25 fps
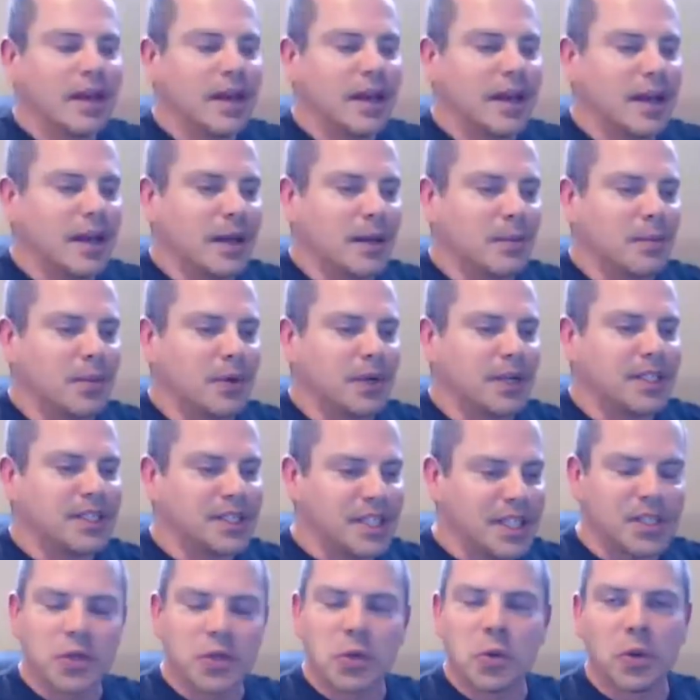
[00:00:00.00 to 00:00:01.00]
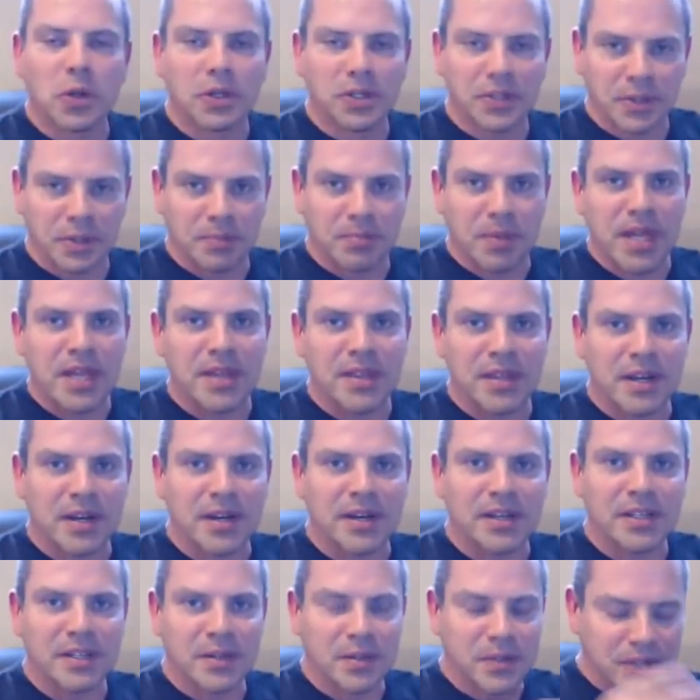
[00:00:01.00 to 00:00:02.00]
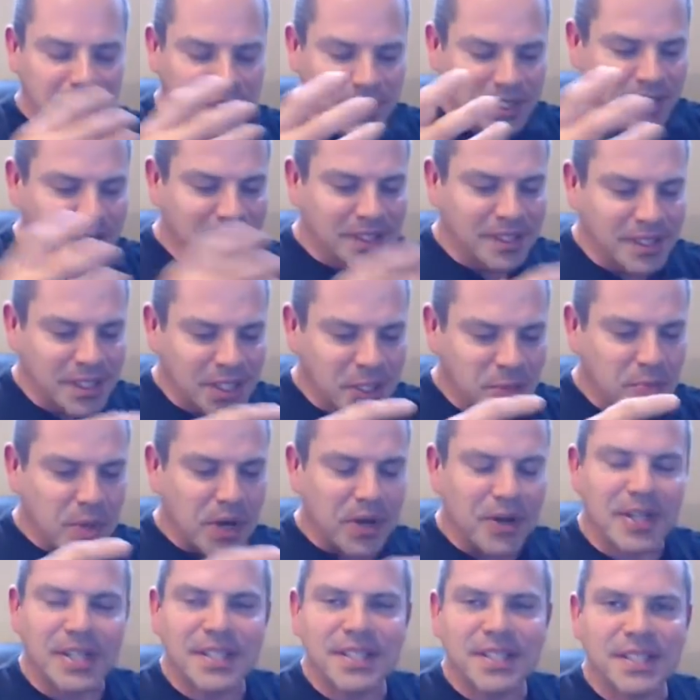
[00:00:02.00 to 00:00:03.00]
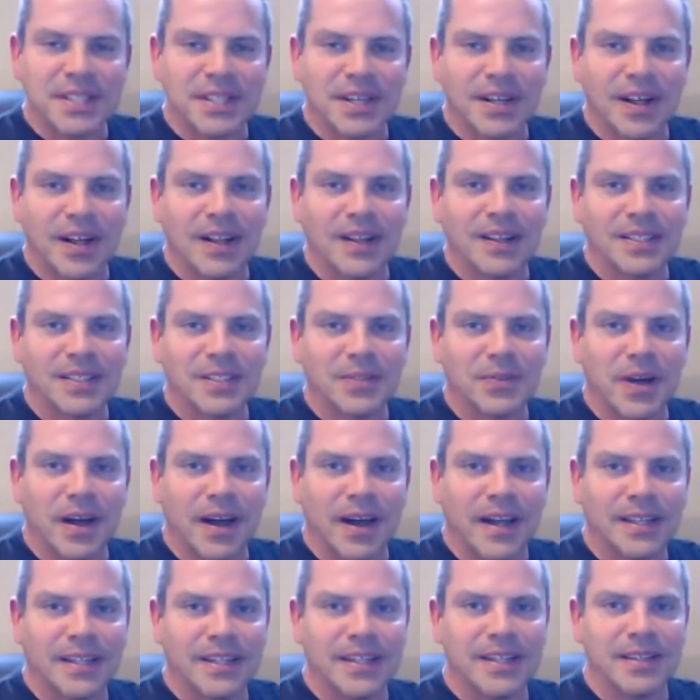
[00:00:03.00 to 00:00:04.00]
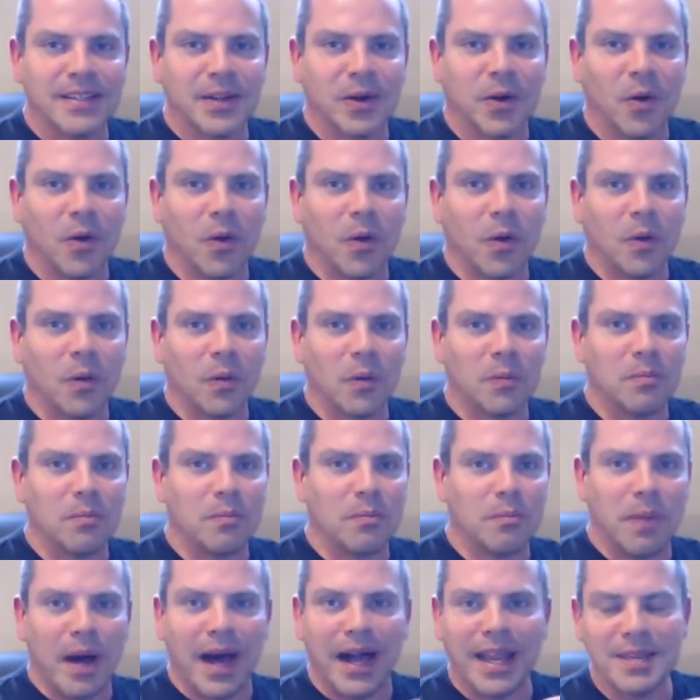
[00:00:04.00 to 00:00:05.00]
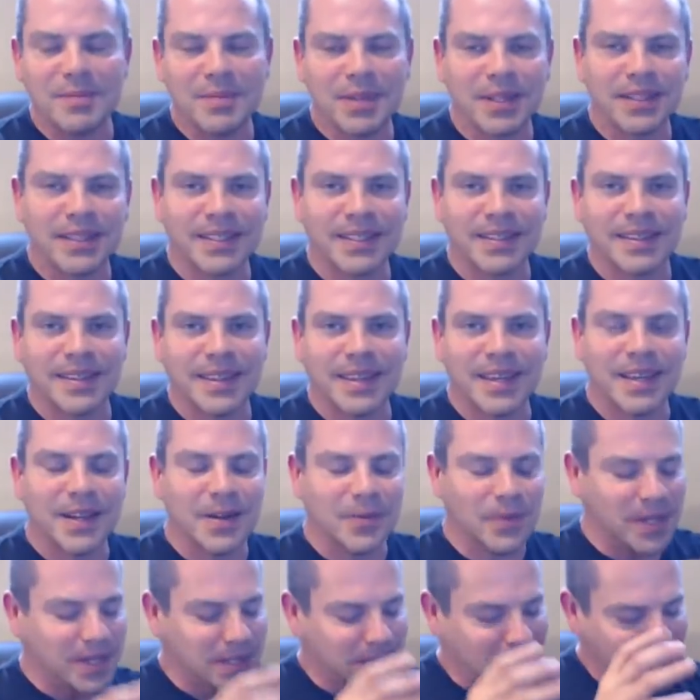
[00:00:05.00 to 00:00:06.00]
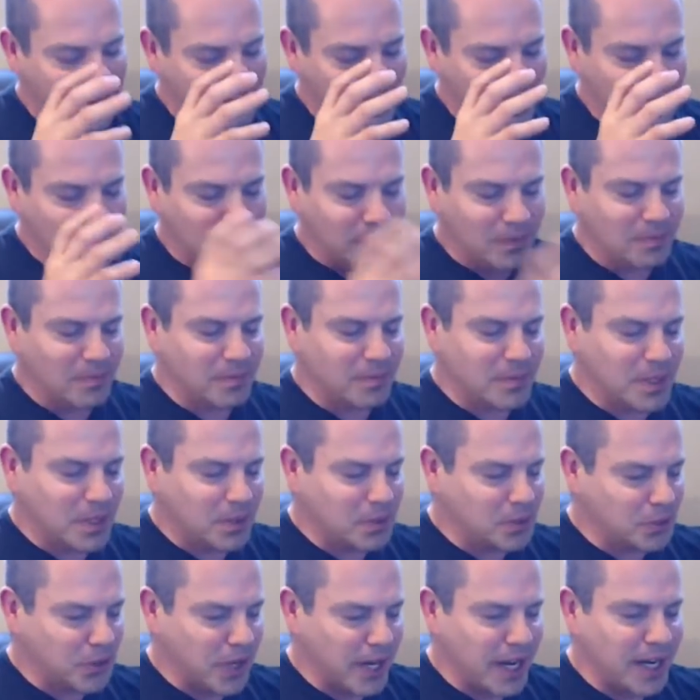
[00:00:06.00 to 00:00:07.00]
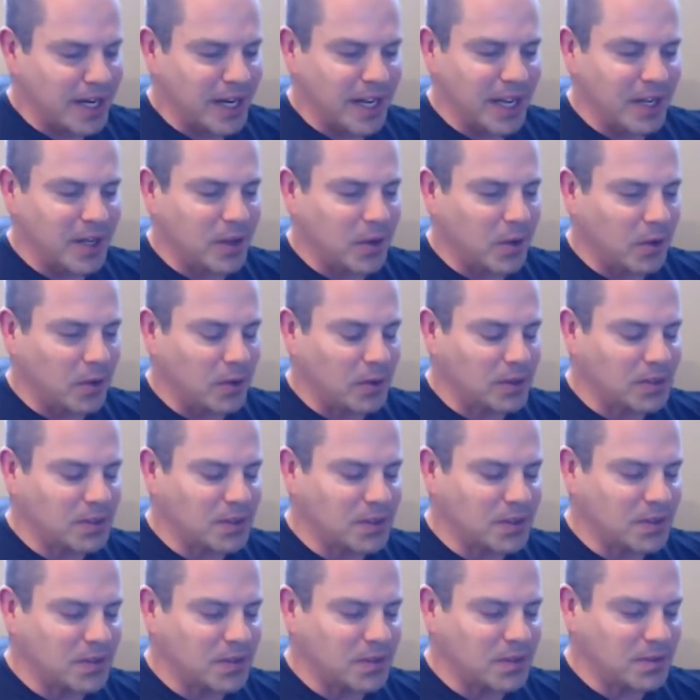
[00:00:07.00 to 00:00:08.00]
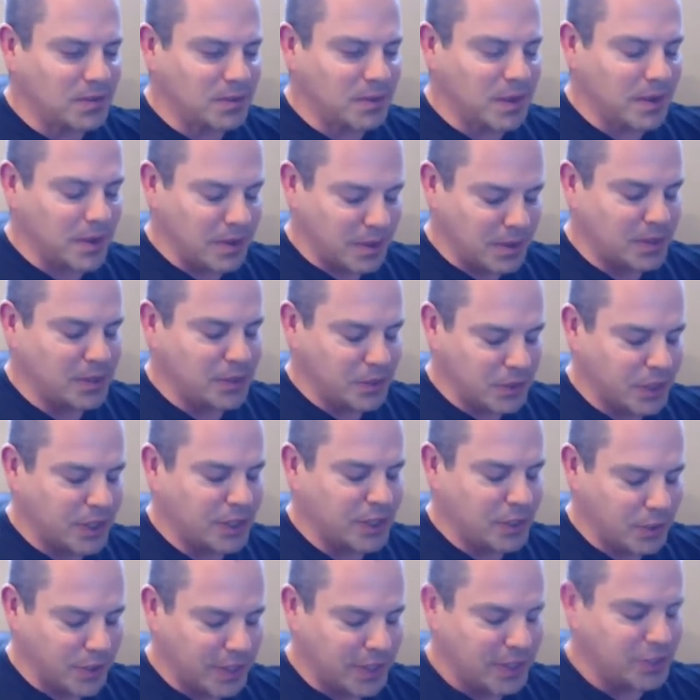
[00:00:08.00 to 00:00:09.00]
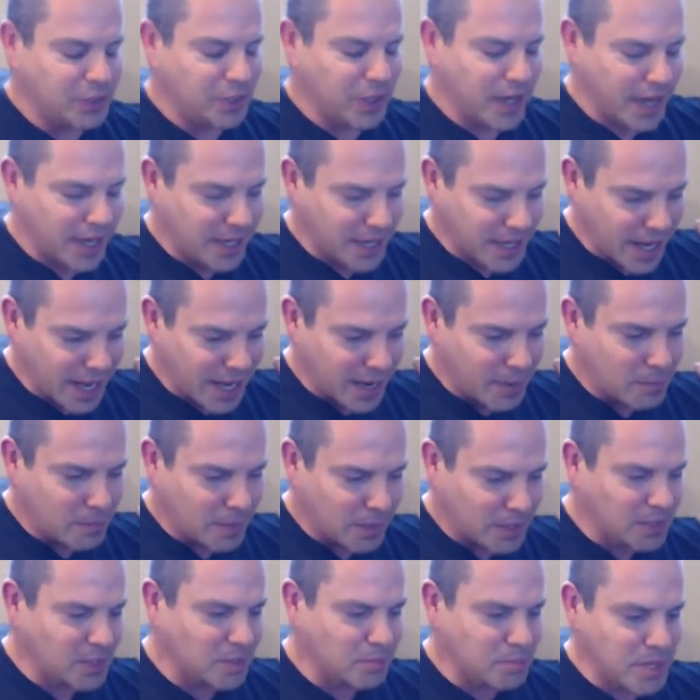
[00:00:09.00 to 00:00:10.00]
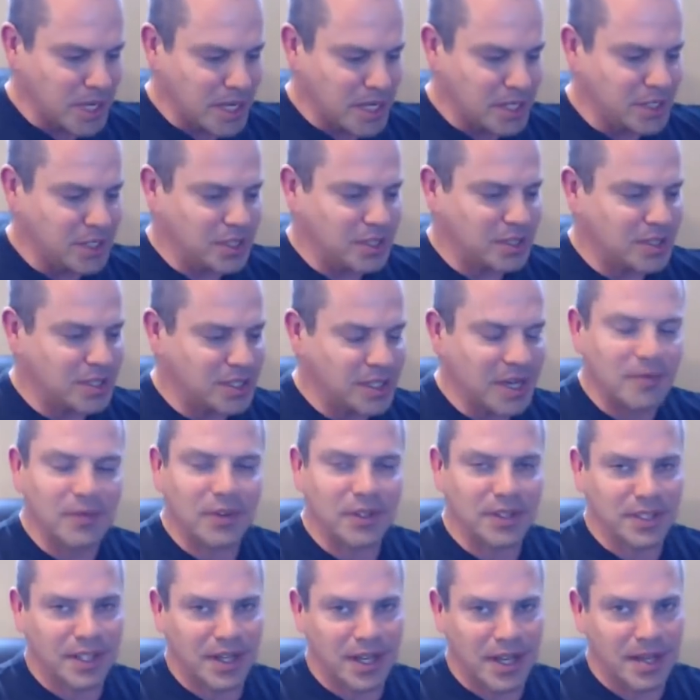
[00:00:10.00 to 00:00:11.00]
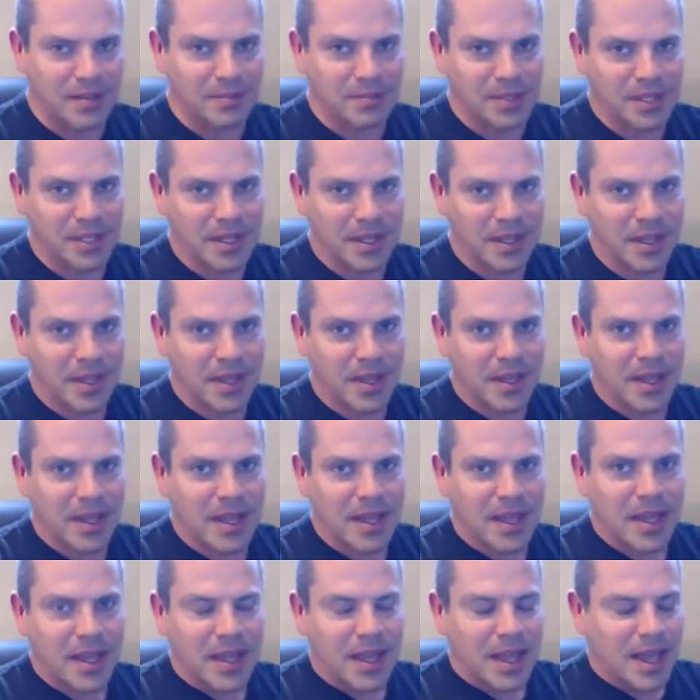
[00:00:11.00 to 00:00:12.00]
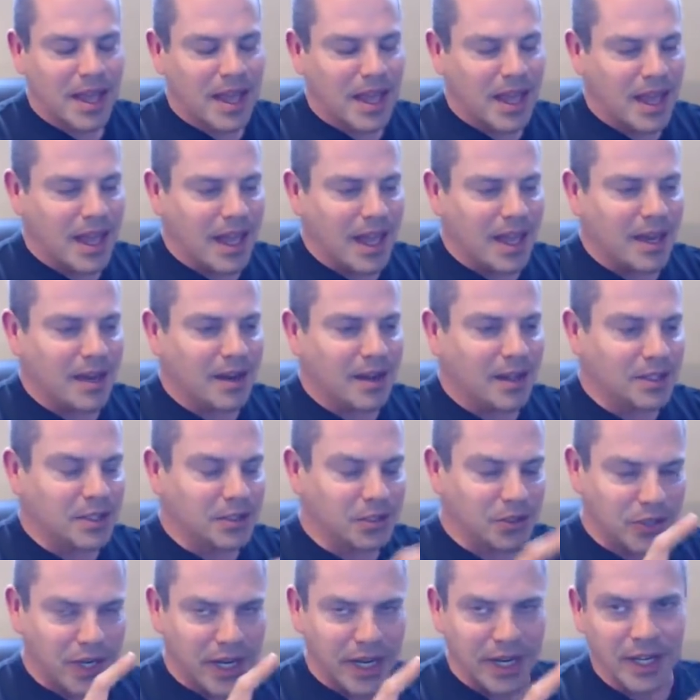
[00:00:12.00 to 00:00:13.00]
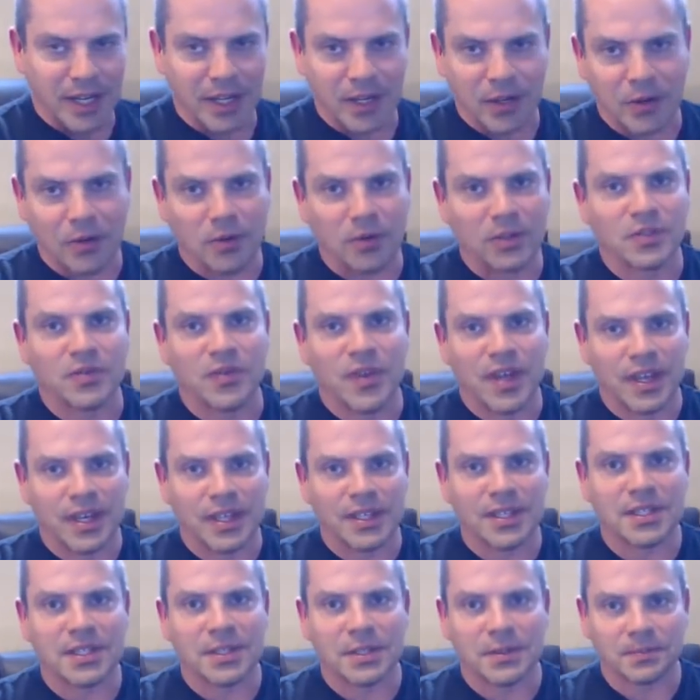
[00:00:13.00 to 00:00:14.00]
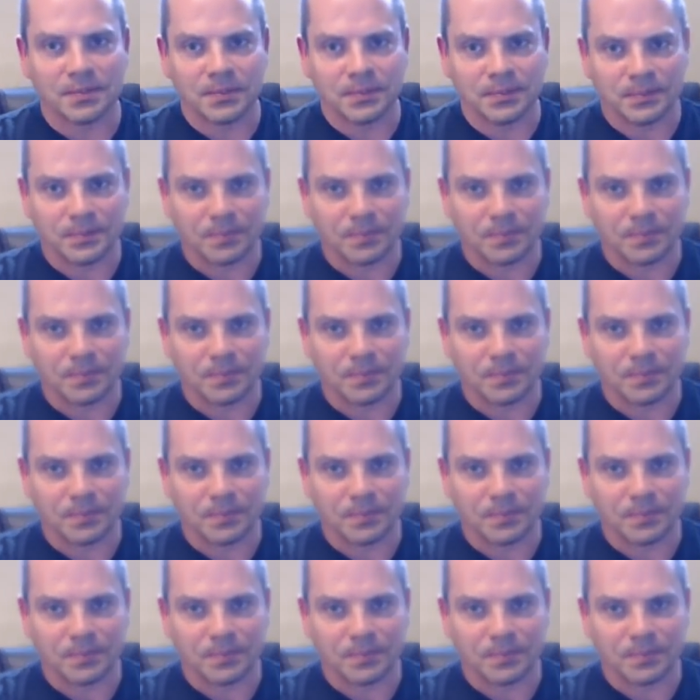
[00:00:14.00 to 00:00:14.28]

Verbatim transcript: Uh, but it's it's cool to be there, you know, just to experience it all. And so I did the whole bodybuilding thing. I went to you know train at Gold's or tra- sorry, trained at Muscle Beach several times, and also trained at Gold's Venice.